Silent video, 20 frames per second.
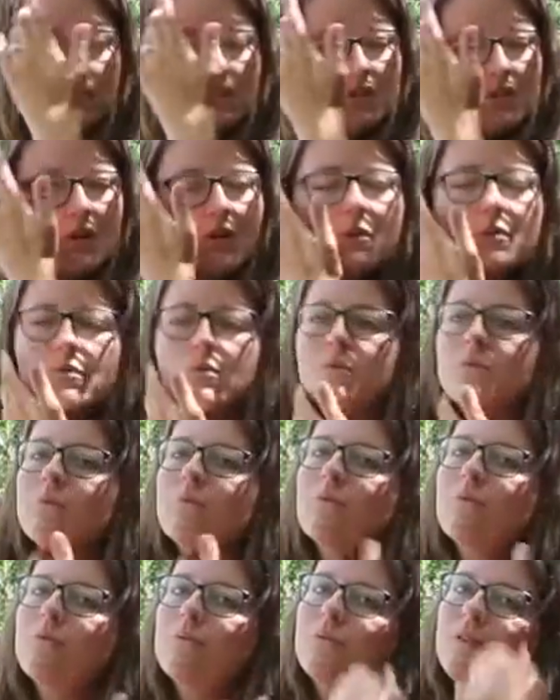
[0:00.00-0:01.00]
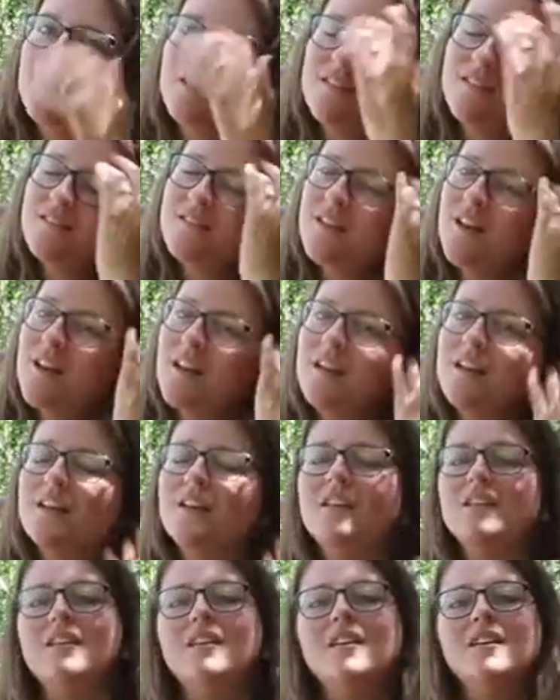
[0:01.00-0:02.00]
So we
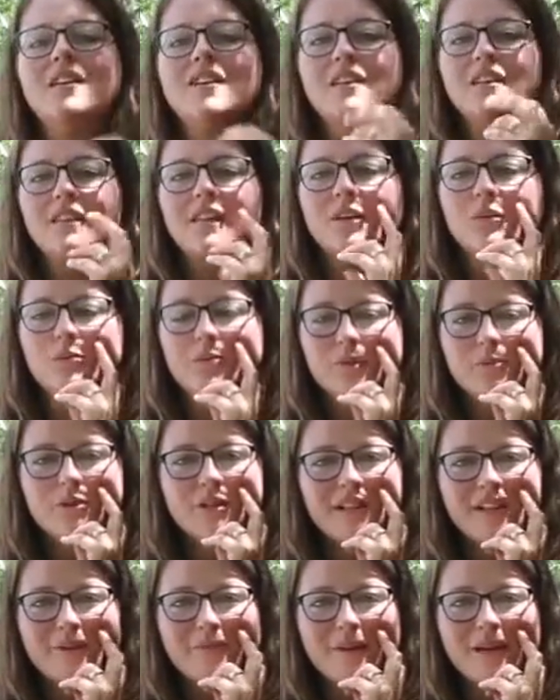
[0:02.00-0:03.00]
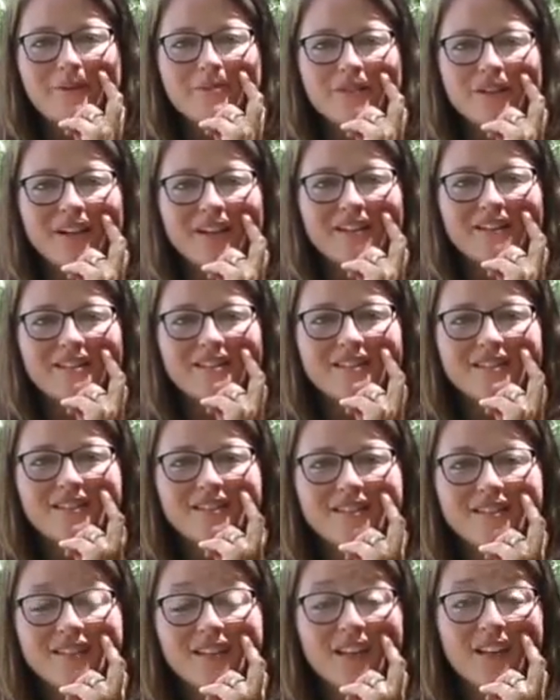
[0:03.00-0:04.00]
decided that we would get baptized
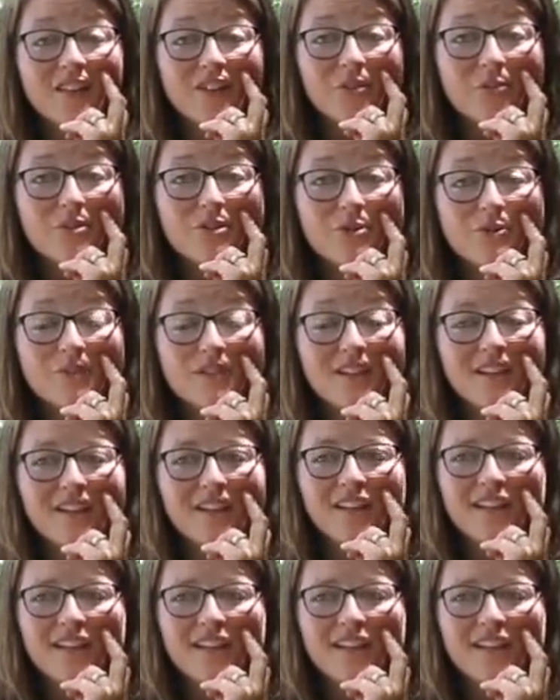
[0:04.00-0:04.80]
together, which was kind of